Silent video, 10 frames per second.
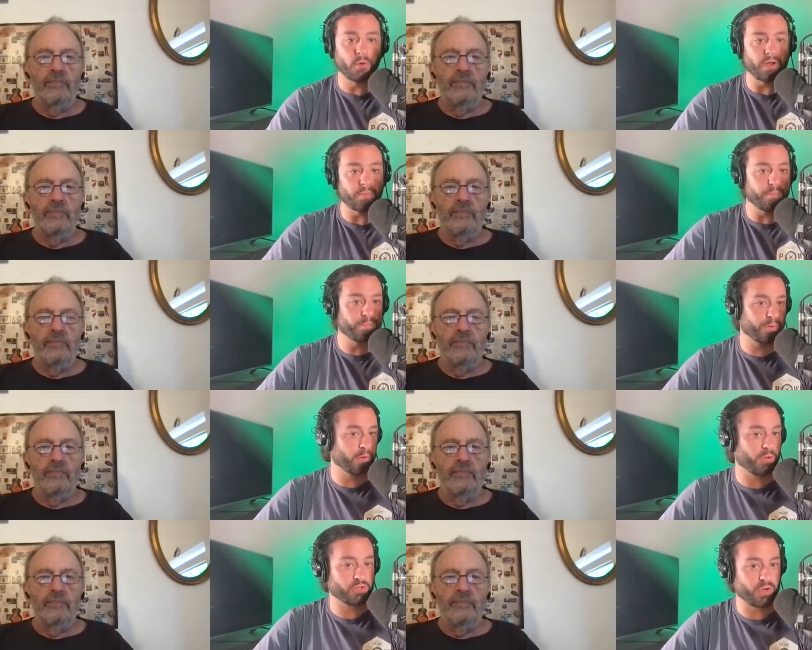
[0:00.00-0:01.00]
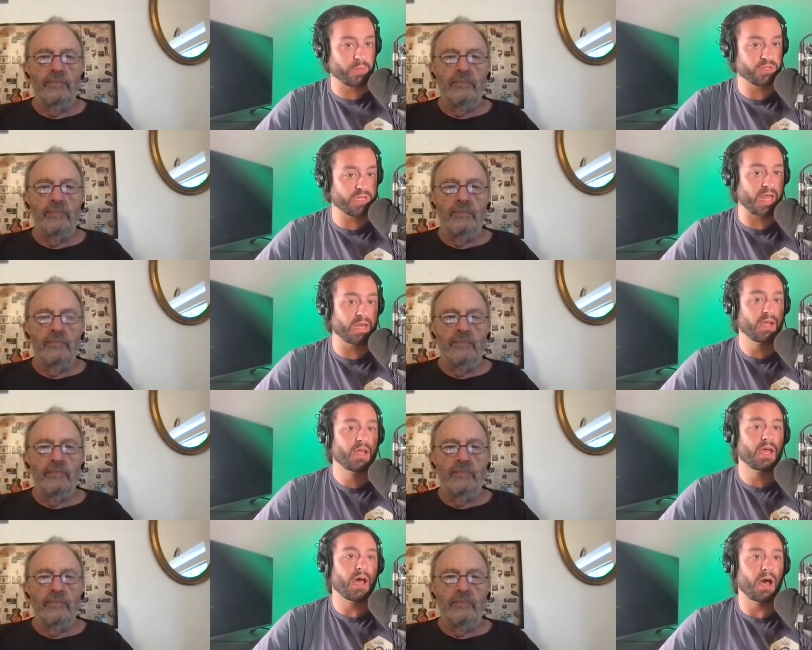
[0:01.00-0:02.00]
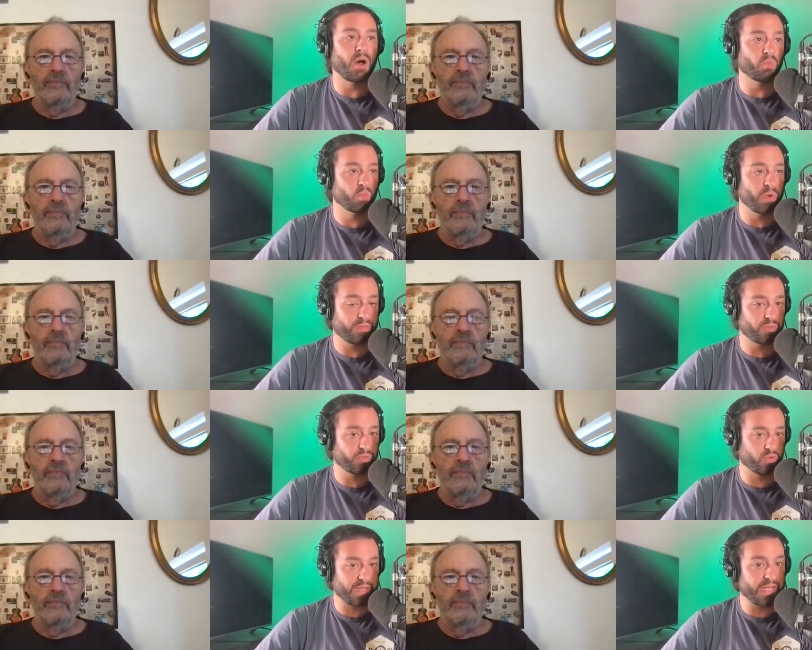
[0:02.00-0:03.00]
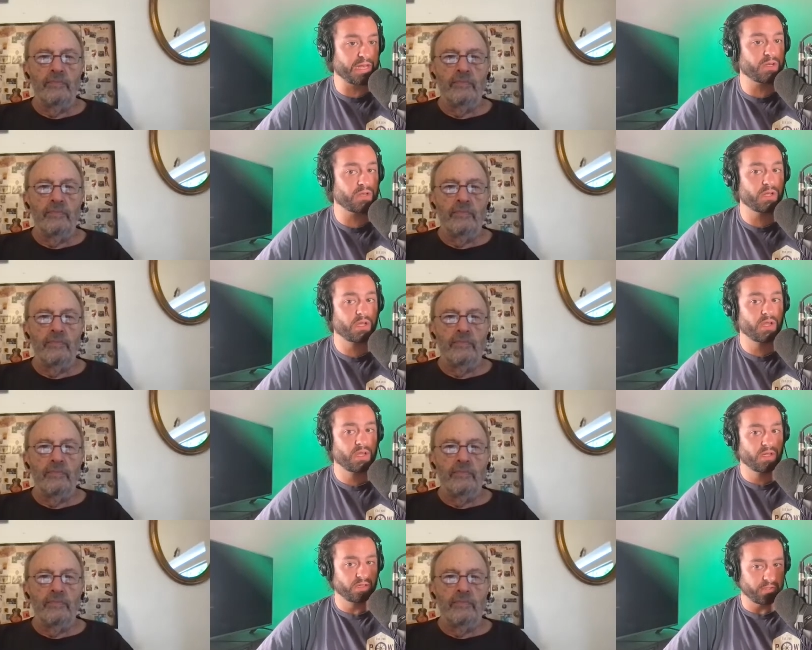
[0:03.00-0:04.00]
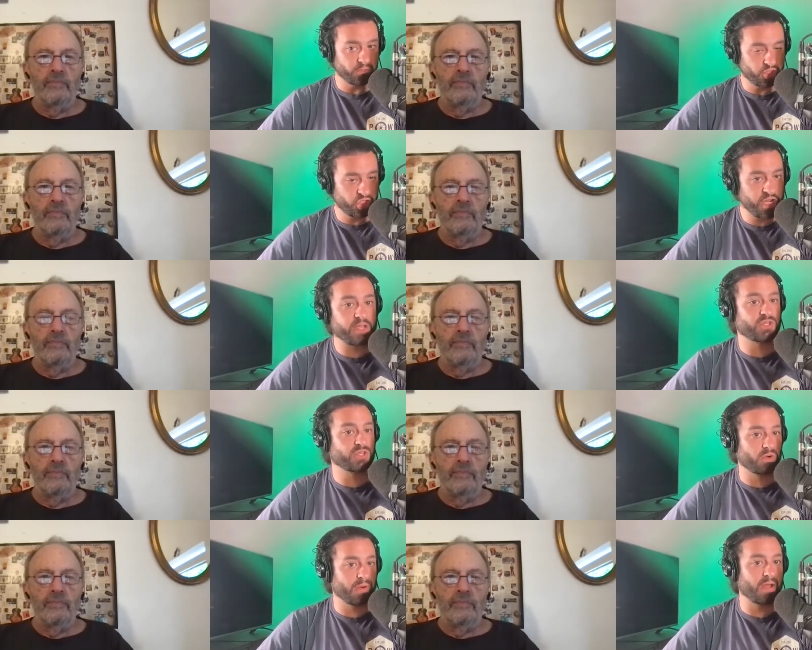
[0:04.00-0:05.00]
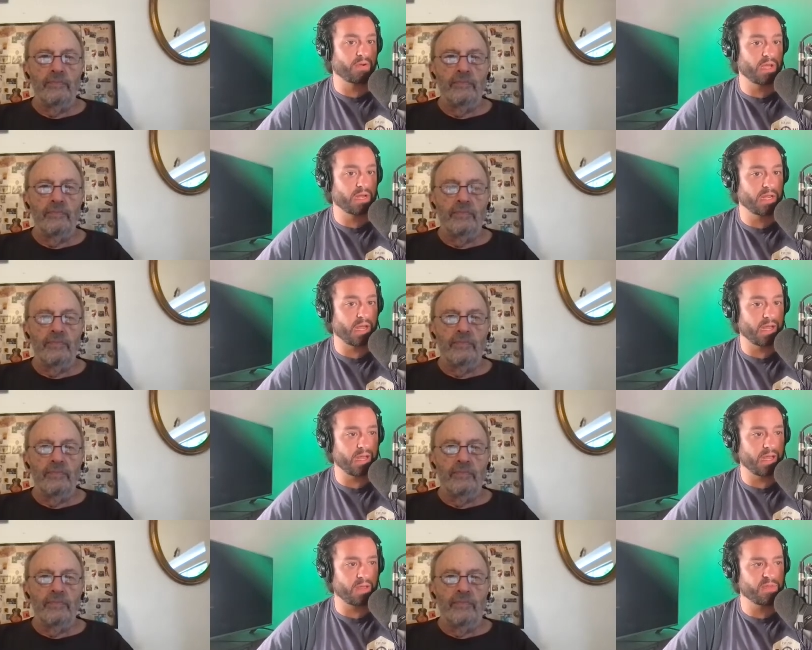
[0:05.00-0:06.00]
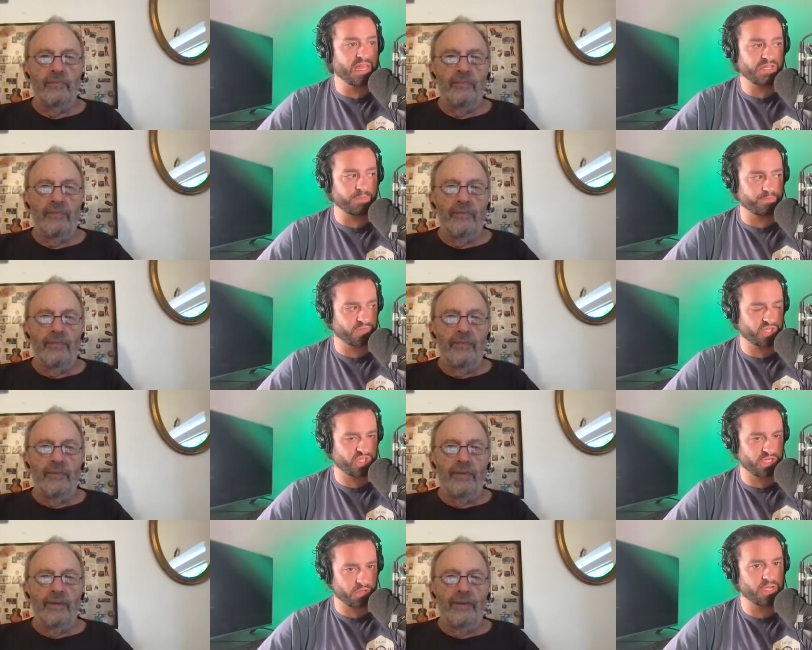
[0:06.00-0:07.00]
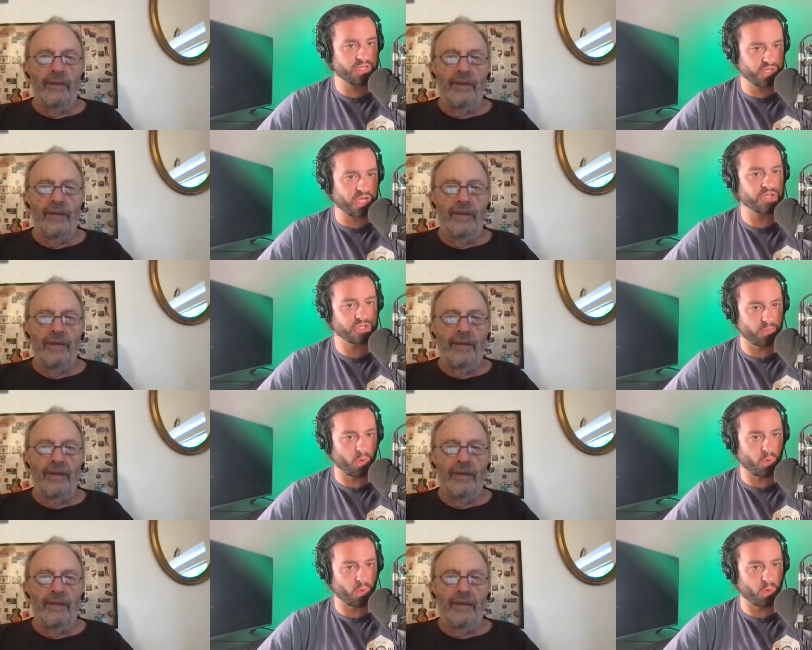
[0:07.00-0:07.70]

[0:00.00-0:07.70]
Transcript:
Speaker 1: marine pearl drum set with green little chicks around it," I mean, that's a serious custom